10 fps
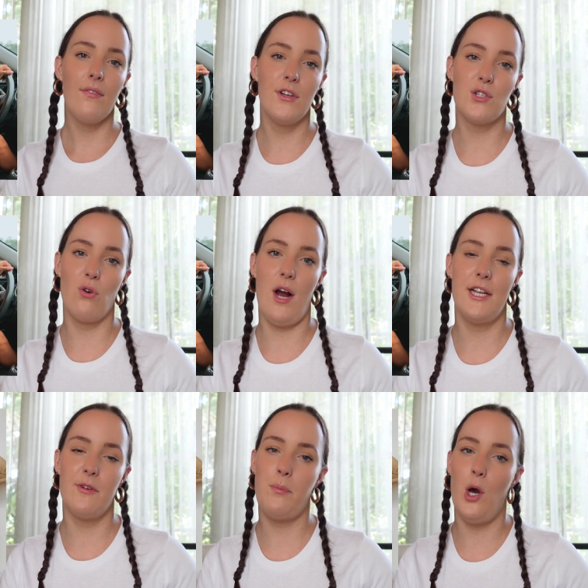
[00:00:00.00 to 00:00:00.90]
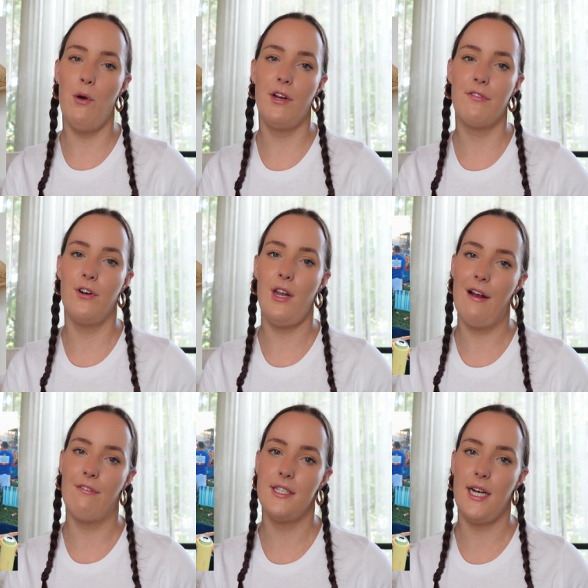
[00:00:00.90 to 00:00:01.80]
The straw hats are perfect for an
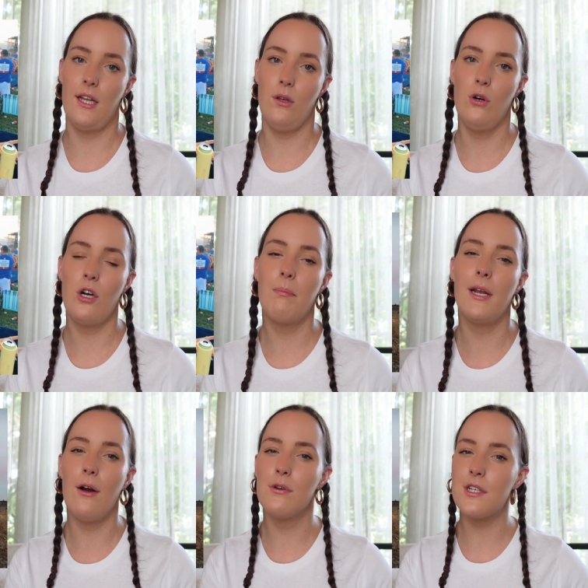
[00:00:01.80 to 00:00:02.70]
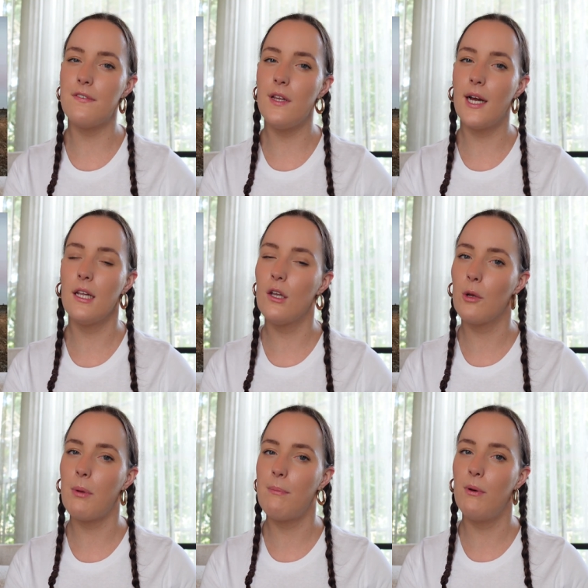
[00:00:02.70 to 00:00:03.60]
everyday look, but I also feel like a lot
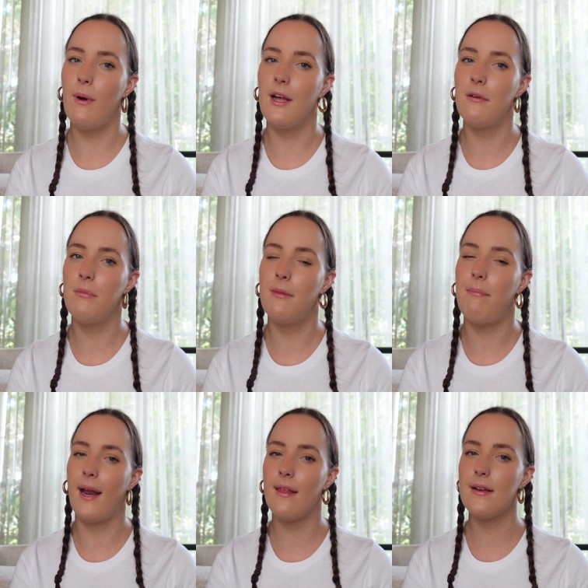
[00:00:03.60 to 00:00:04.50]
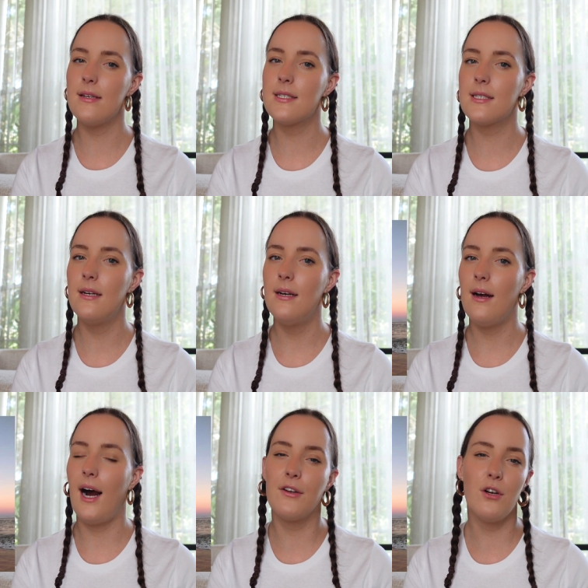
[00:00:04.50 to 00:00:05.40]
of people wear them with bathers.
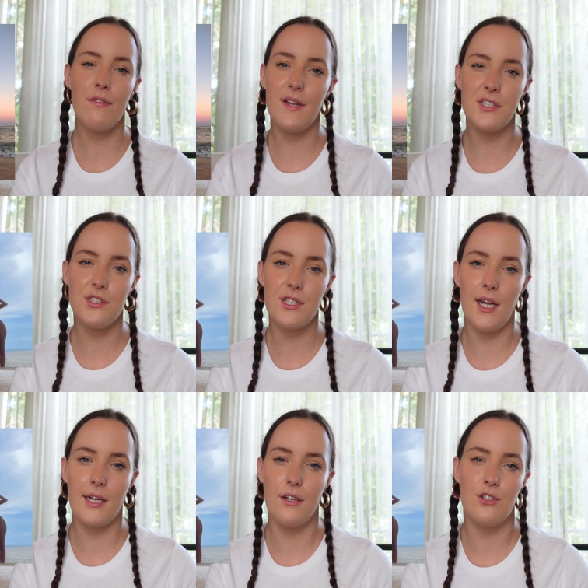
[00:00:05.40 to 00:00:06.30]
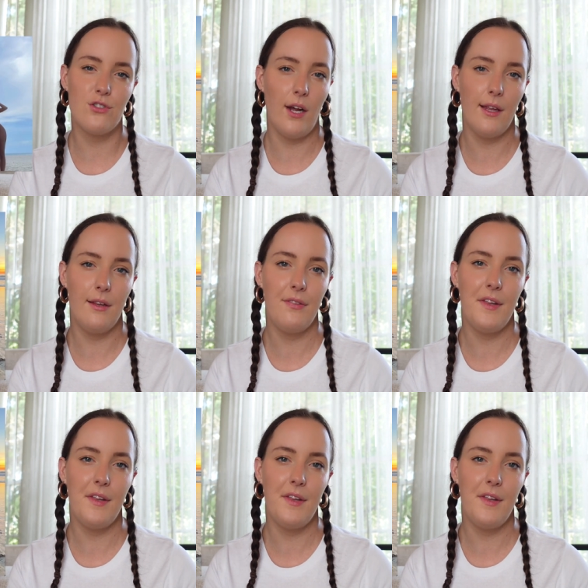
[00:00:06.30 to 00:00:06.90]
I don't know if that's just like an Australian